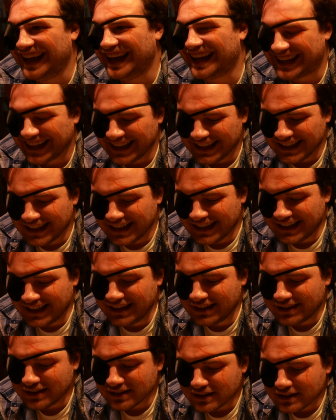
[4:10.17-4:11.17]
all right, all
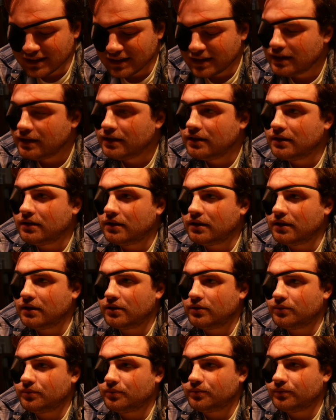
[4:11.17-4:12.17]
right. Where'd
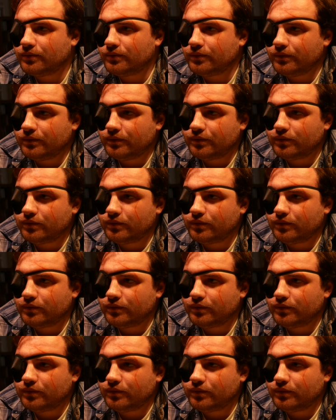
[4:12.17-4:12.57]
you go?